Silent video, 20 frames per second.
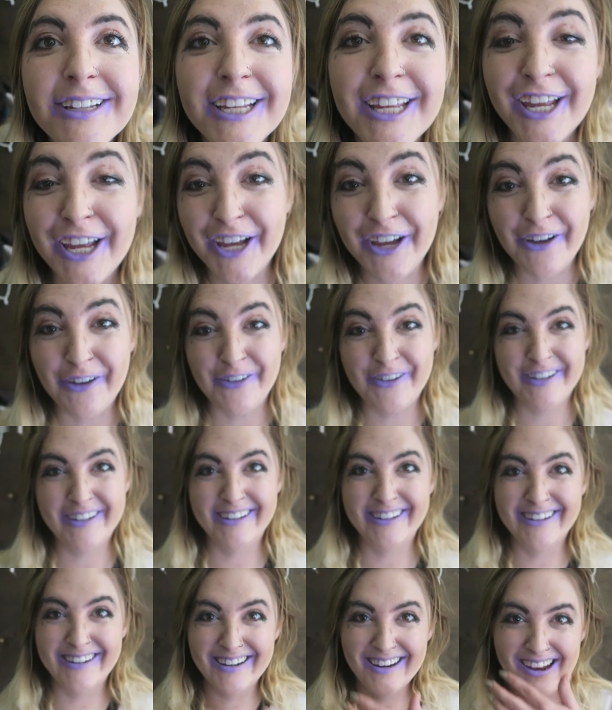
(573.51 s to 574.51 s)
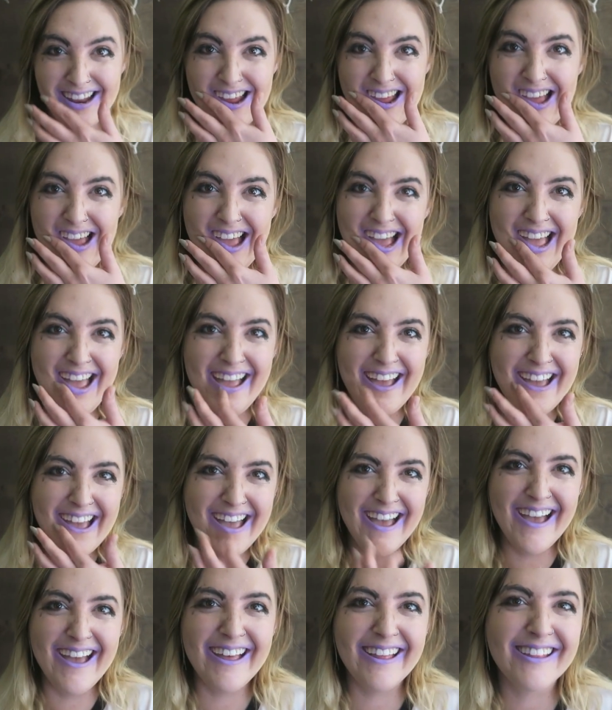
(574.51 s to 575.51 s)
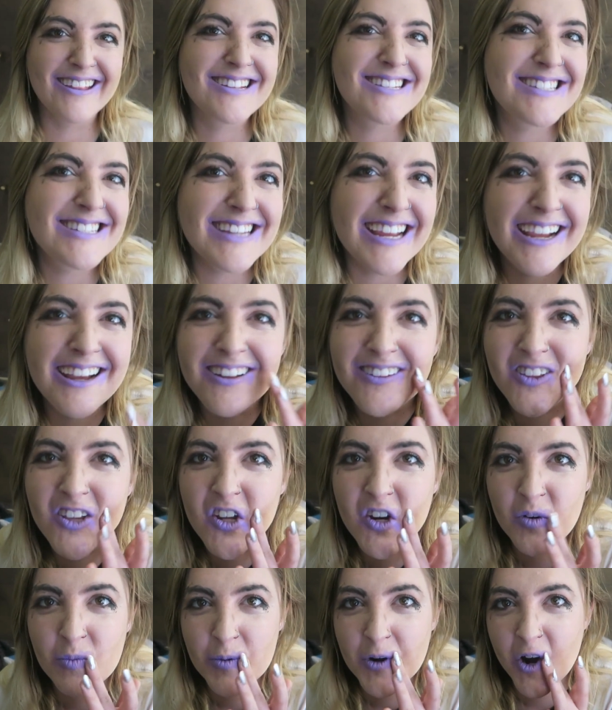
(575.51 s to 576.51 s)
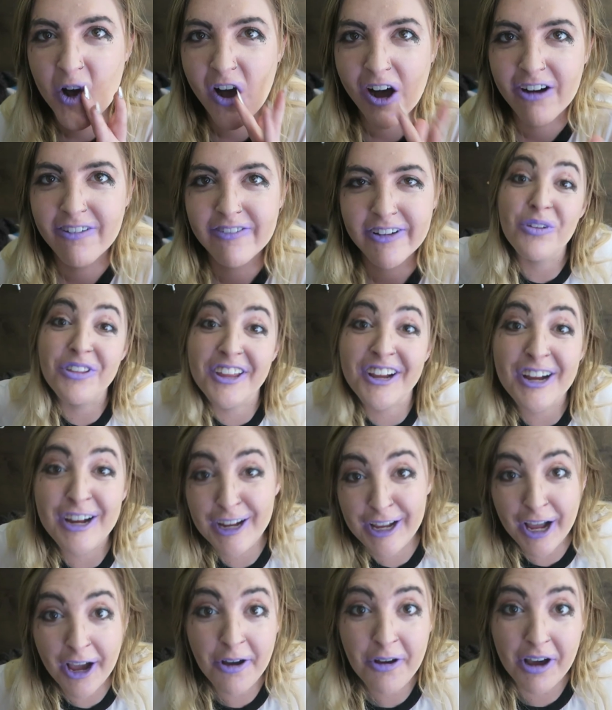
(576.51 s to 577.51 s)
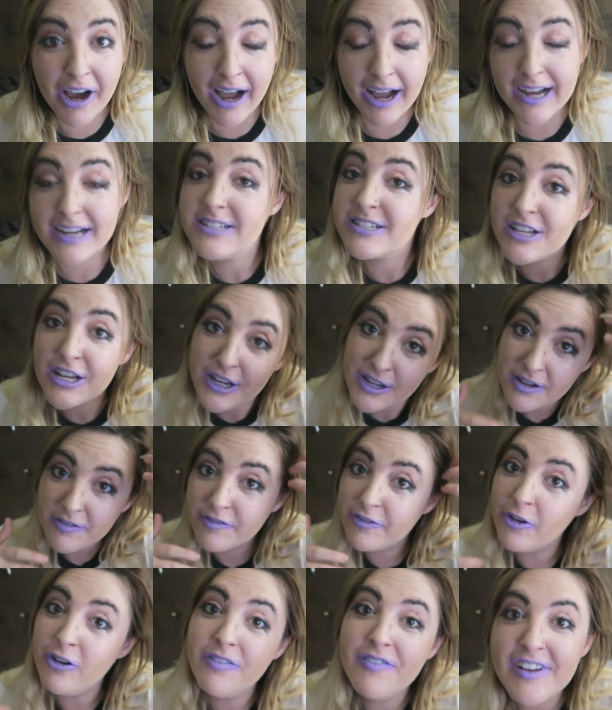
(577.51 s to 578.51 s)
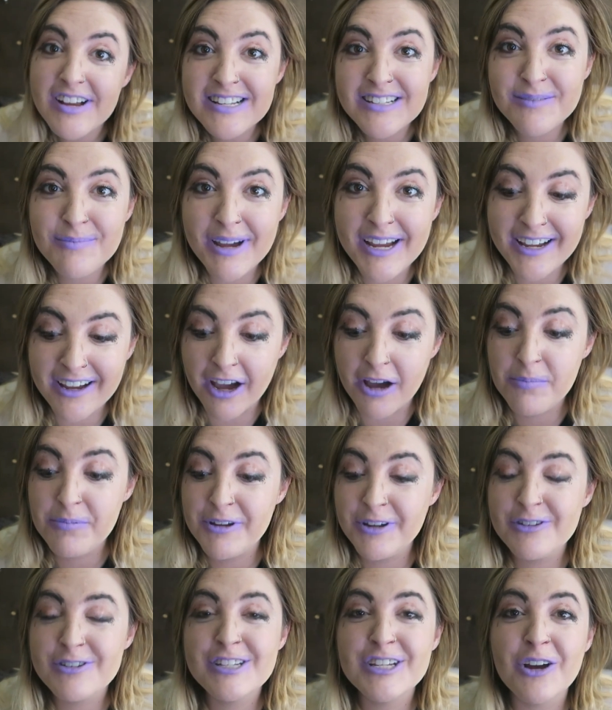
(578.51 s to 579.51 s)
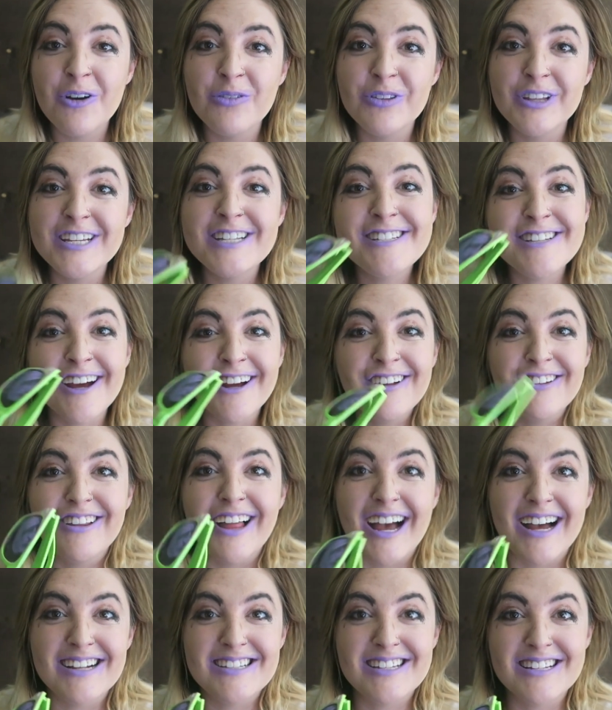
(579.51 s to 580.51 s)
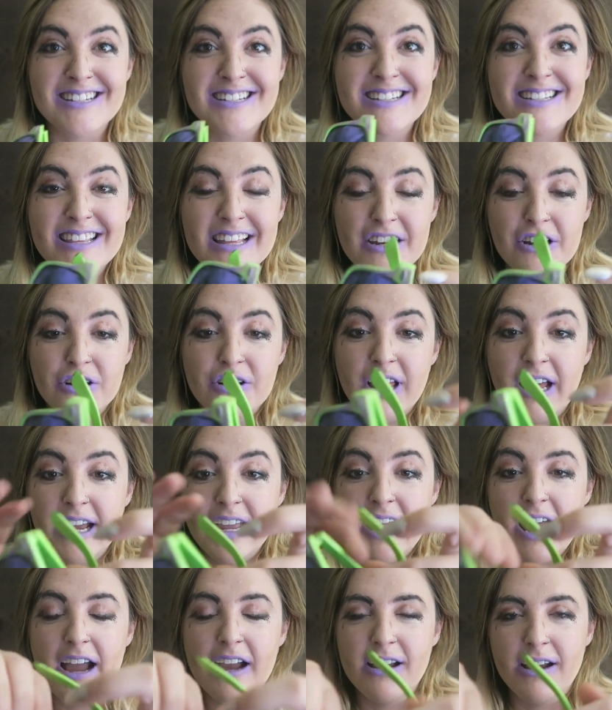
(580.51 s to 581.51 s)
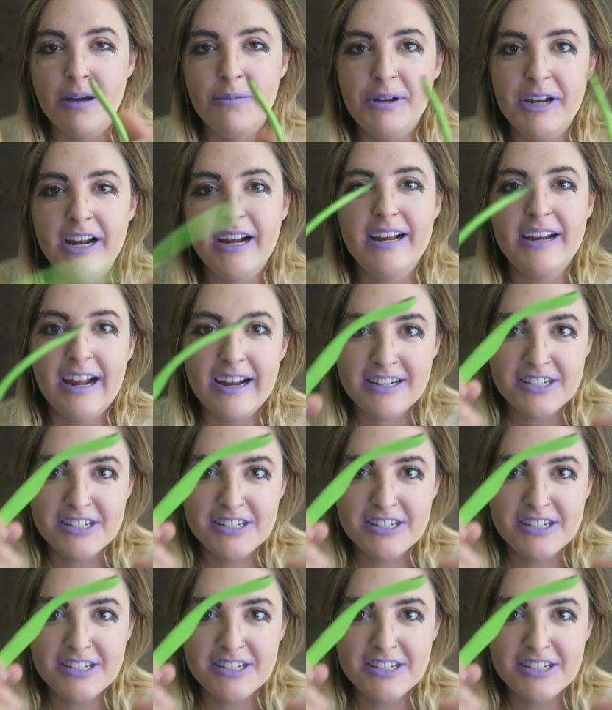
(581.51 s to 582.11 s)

Cute. Let's take a little bit off. Well, there you go, guys. Full face of makeup using only sunglasses that are like, I mean, I can